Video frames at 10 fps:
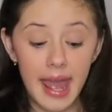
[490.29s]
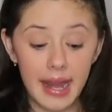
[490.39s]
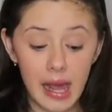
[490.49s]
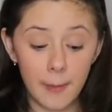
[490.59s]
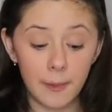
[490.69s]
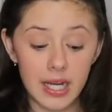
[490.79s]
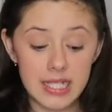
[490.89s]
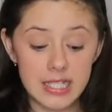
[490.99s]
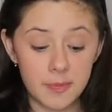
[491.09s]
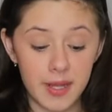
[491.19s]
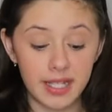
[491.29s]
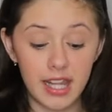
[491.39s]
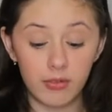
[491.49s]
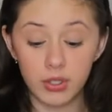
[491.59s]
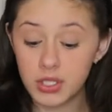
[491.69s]
An upright spin
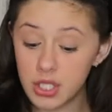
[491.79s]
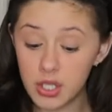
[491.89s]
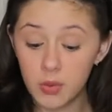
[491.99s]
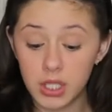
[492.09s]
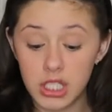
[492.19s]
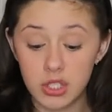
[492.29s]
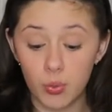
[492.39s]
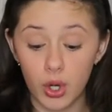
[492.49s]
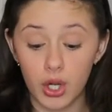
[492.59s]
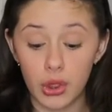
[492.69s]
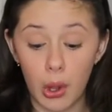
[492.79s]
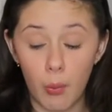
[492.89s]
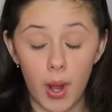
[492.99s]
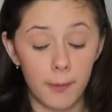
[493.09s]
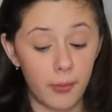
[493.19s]
level 2, which is worth
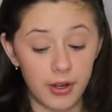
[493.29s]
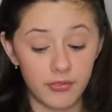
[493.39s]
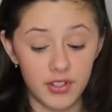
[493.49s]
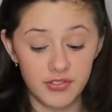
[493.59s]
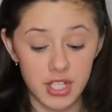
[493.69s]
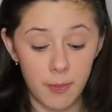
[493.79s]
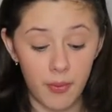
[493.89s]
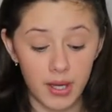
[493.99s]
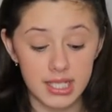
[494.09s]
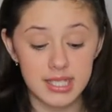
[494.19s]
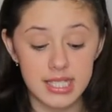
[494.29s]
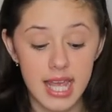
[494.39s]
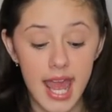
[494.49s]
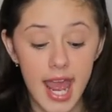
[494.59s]
1.50 points